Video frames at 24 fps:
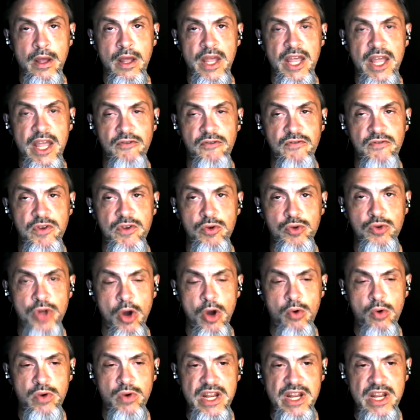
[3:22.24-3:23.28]
If you
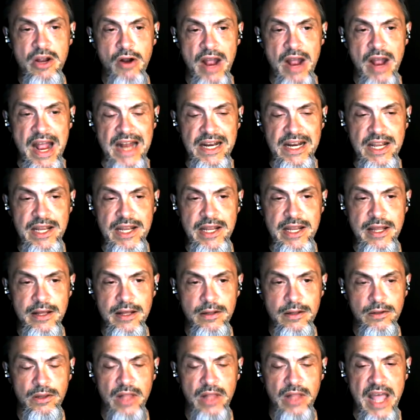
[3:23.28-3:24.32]
don't hear any
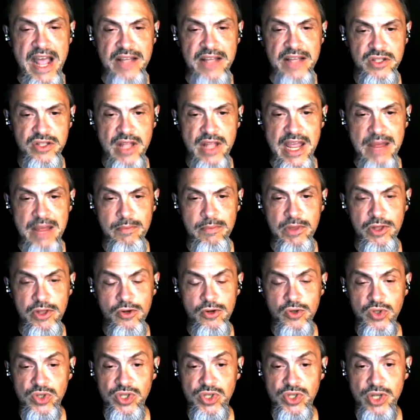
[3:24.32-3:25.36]
last name and there's